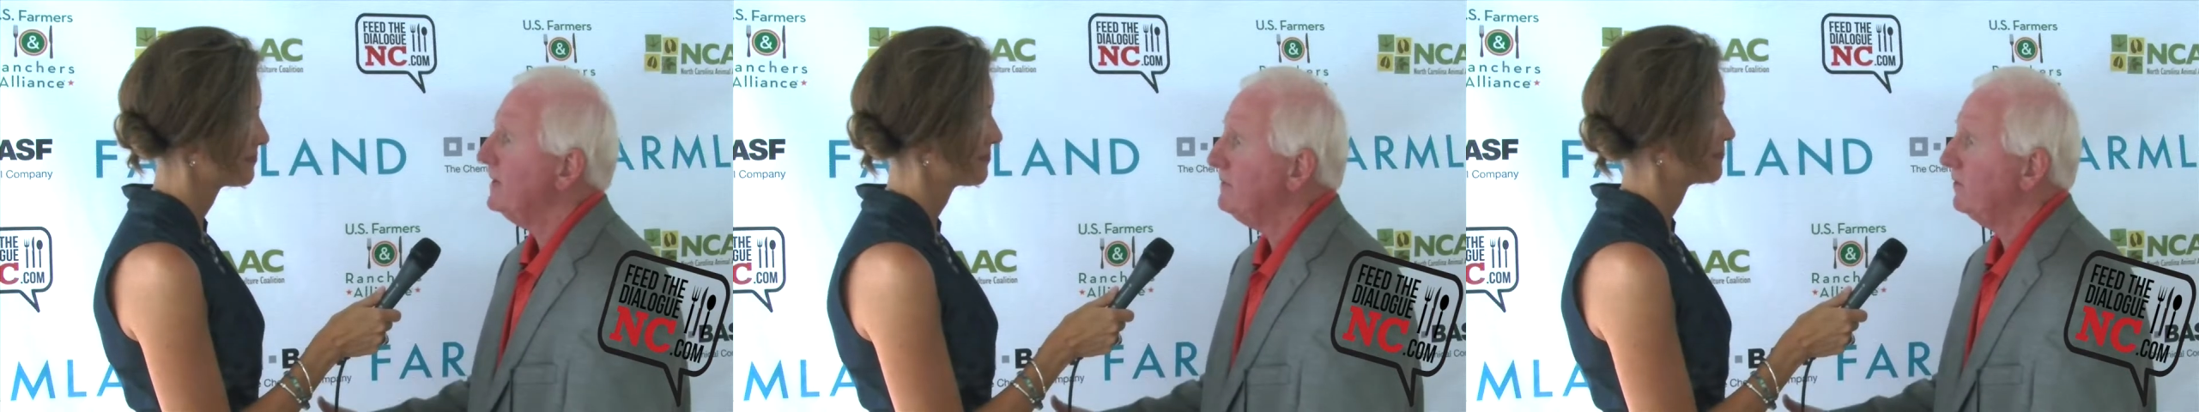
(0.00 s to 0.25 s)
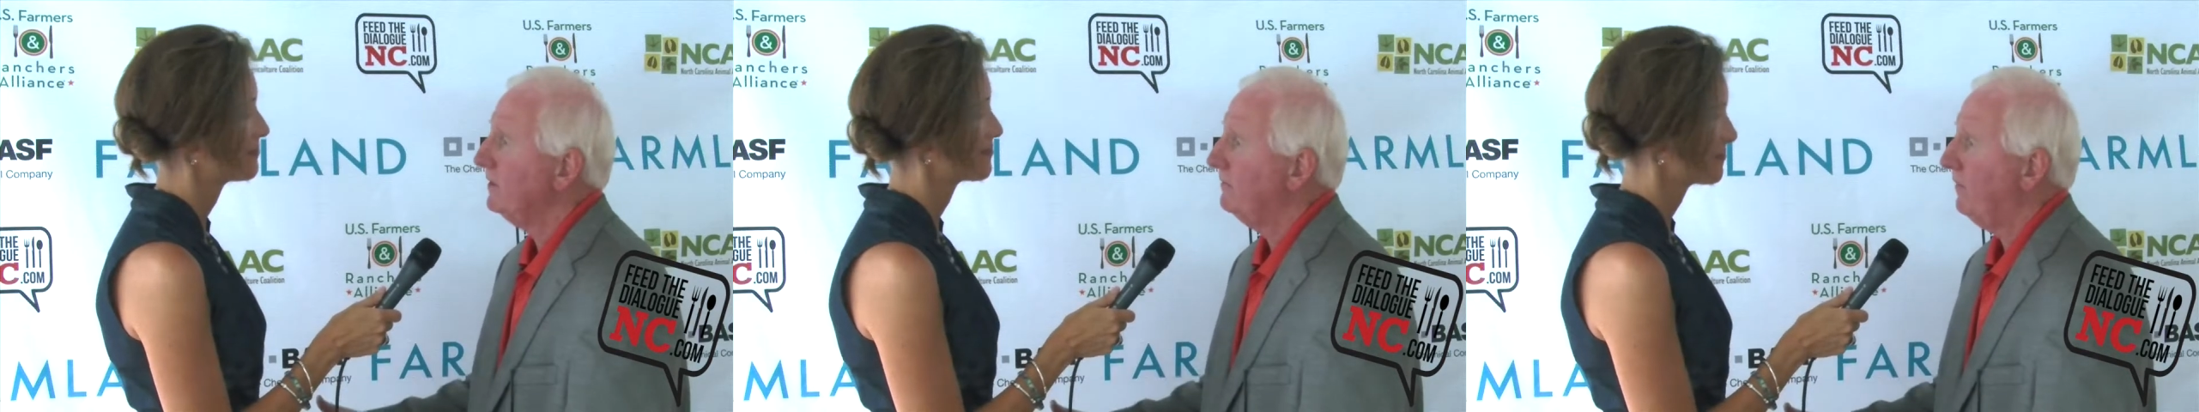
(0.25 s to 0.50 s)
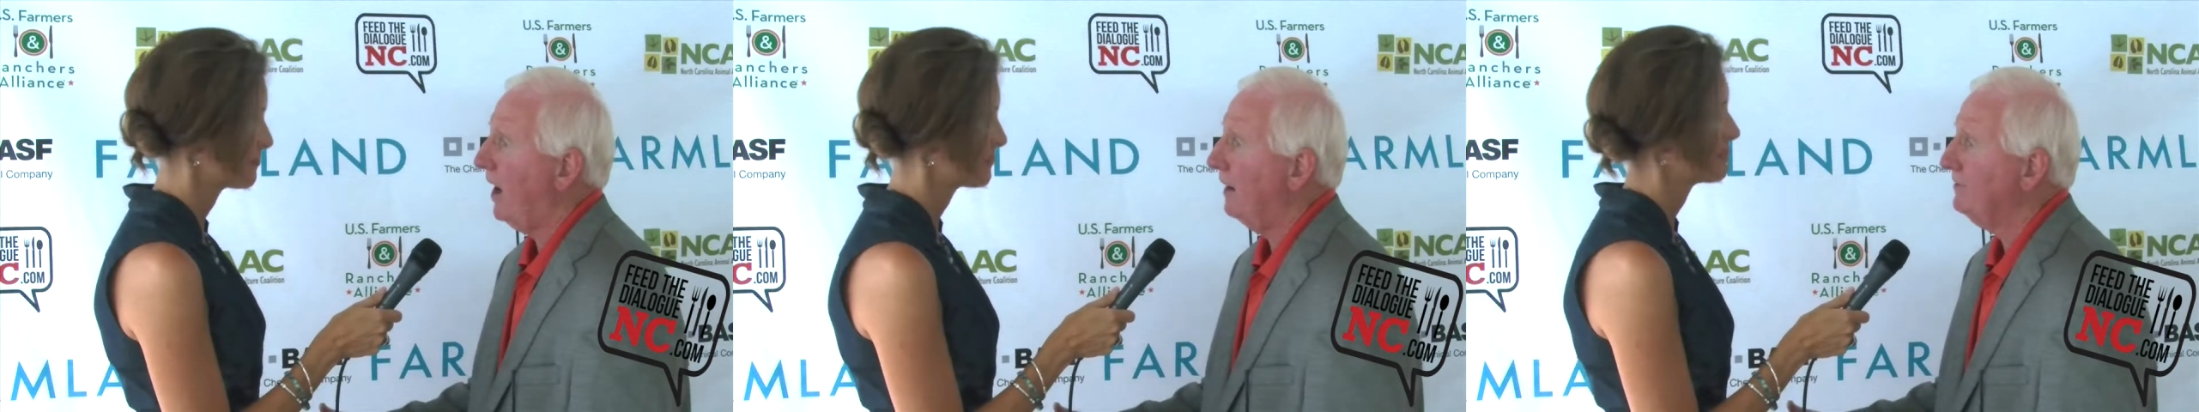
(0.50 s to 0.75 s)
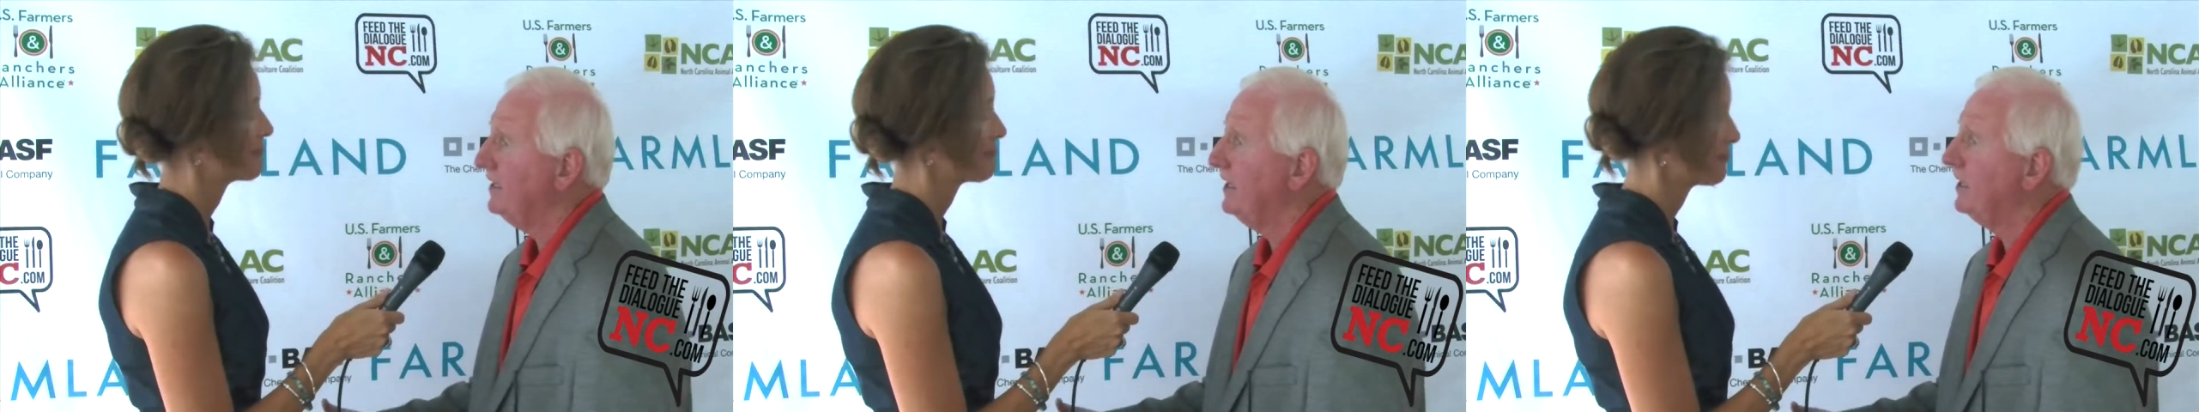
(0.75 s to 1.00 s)
people
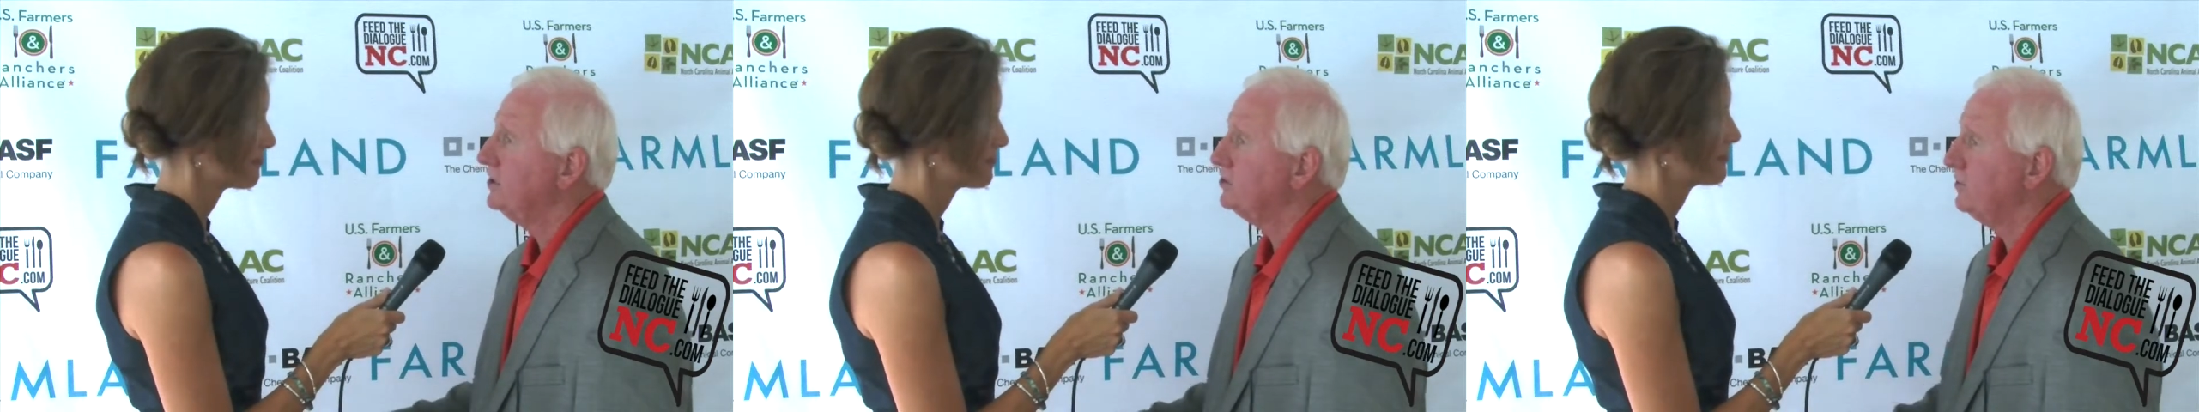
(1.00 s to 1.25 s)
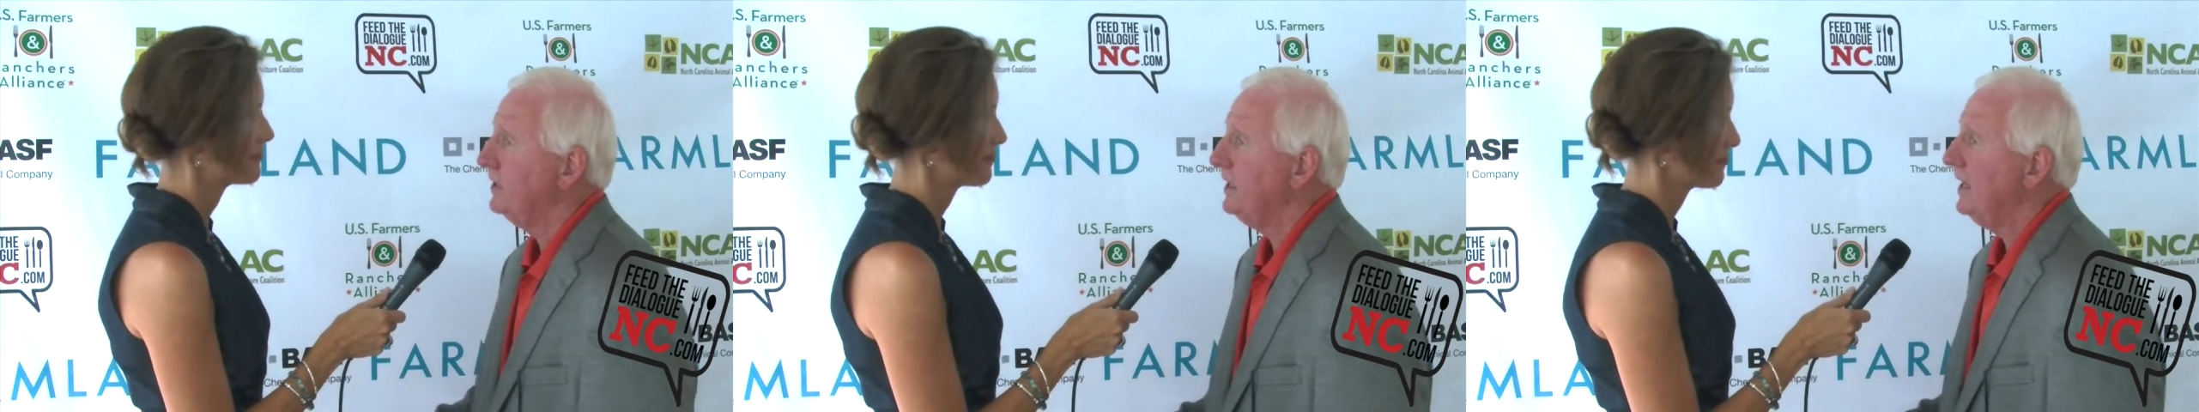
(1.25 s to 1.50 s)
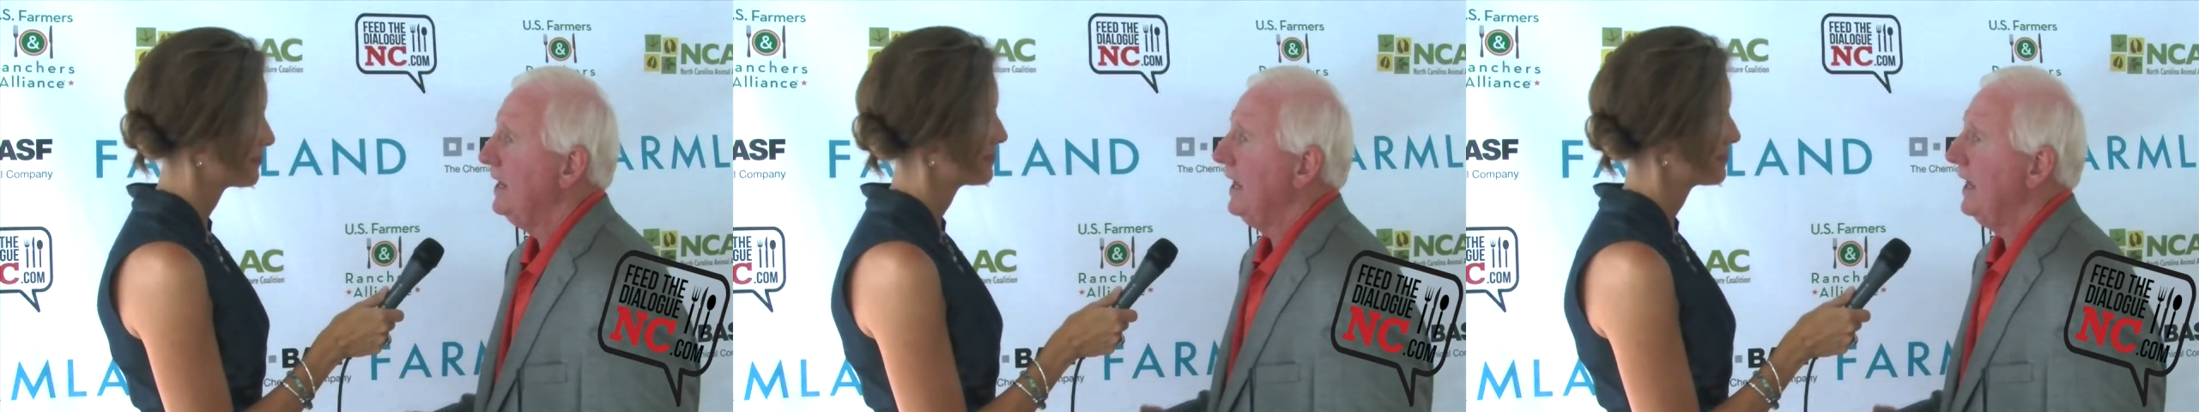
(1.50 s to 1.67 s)
involved in the industry